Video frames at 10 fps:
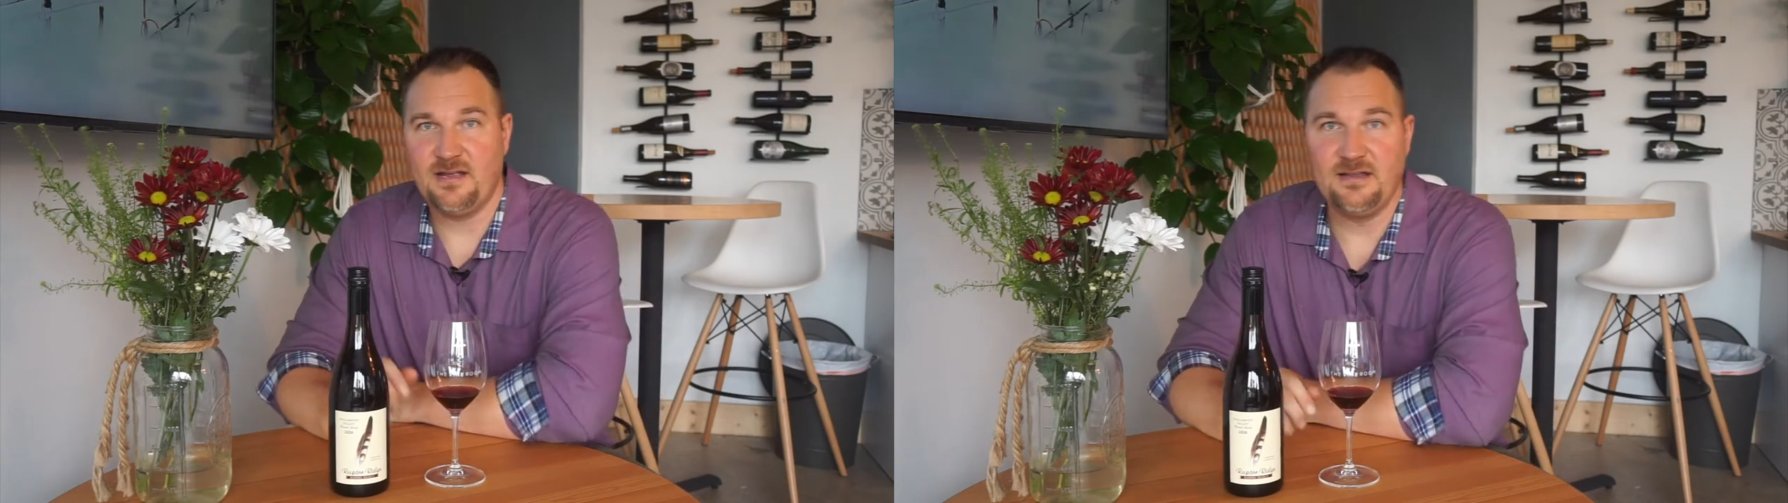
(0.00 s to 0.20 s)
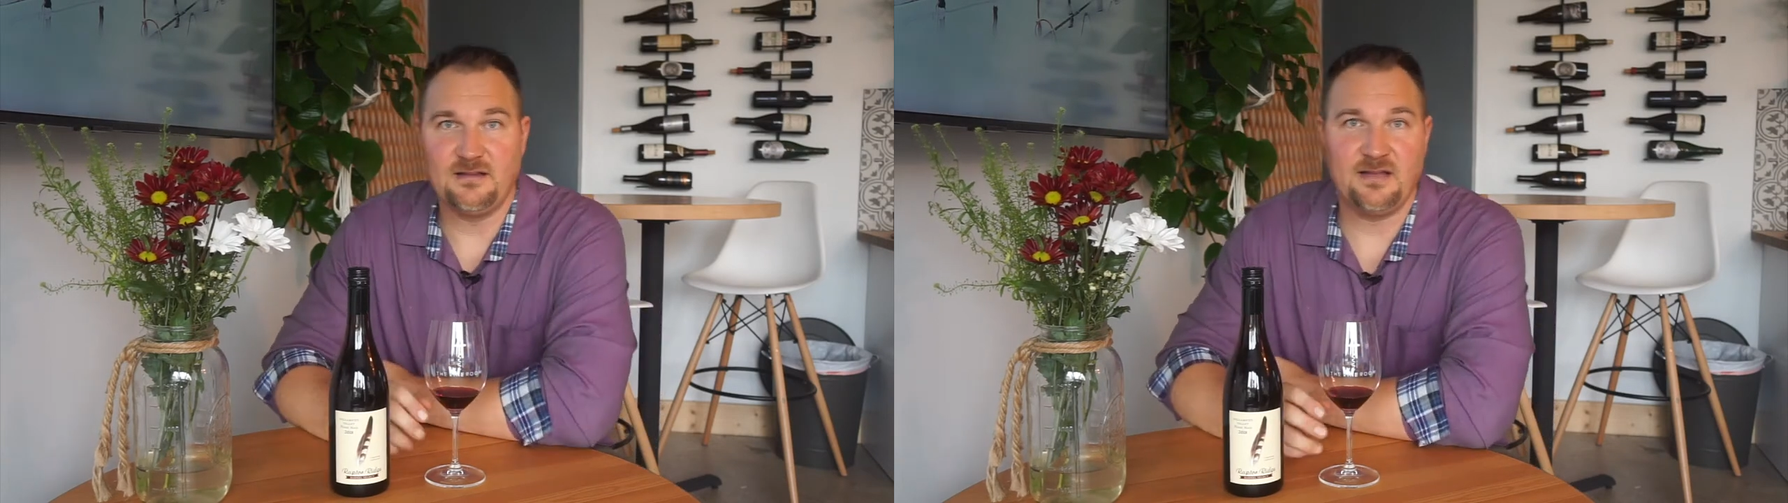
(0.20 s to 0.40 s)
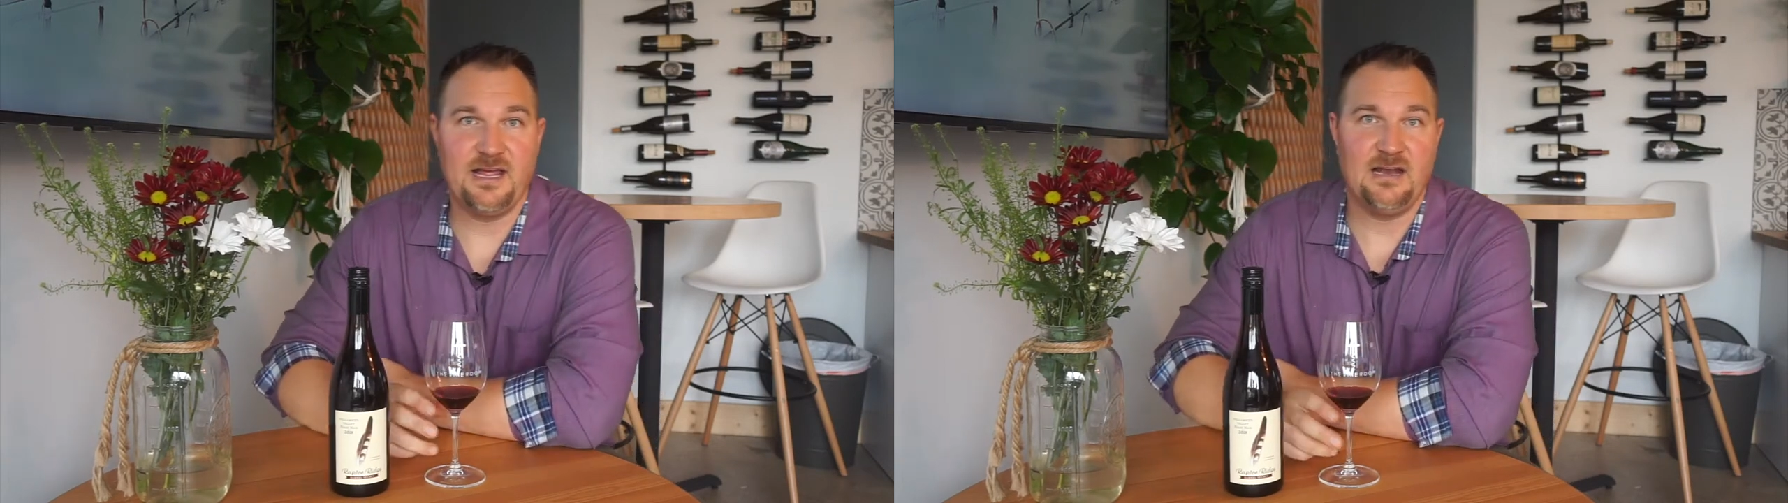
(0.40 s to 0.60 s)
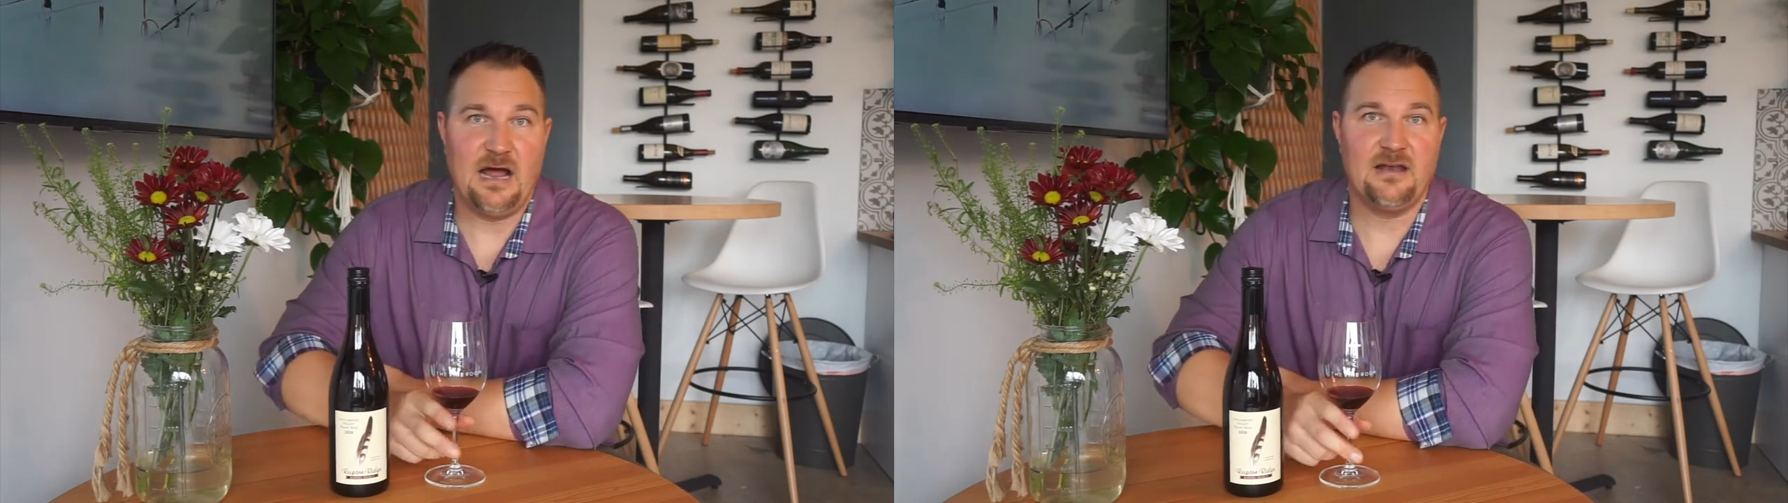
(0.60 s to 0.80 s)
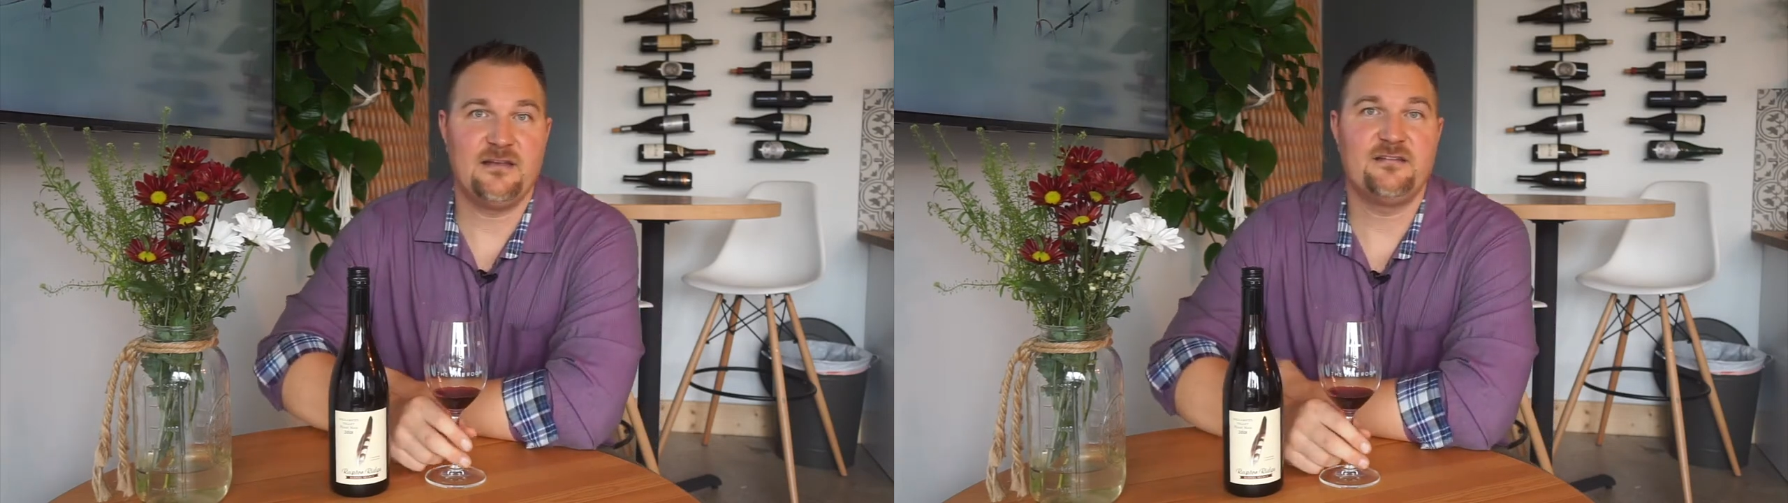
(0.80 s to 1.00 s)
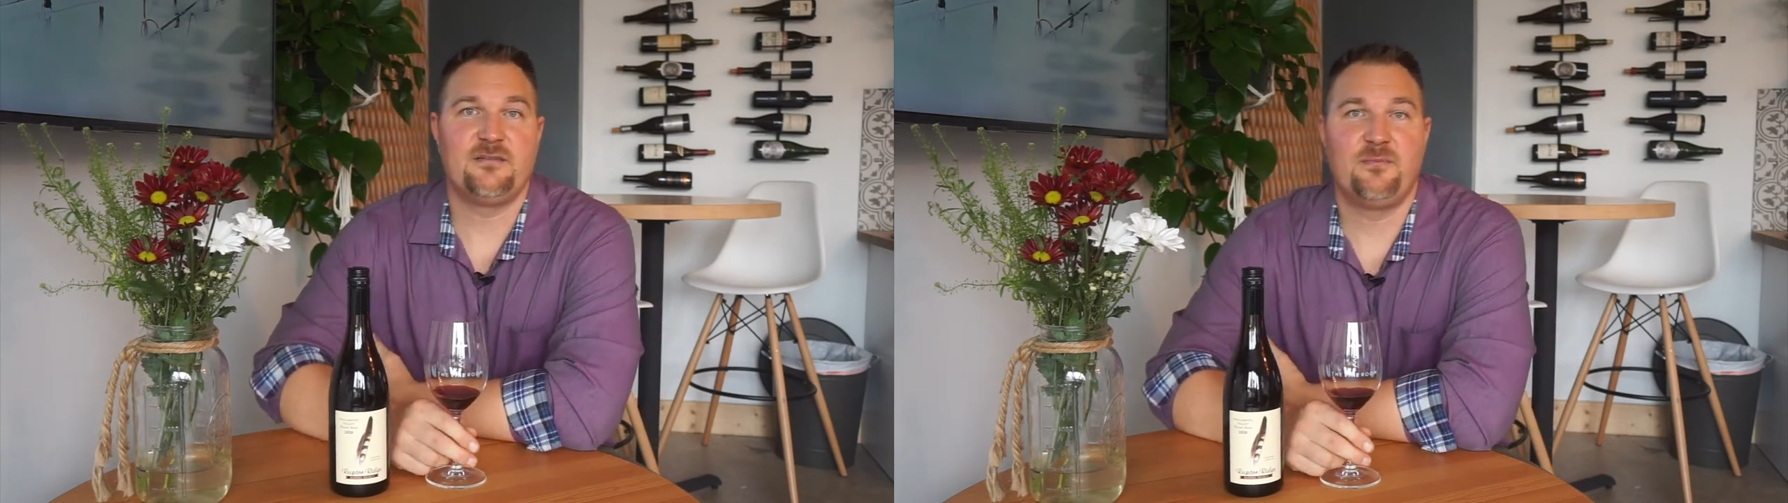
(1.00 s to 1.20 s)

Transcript: in the late 90s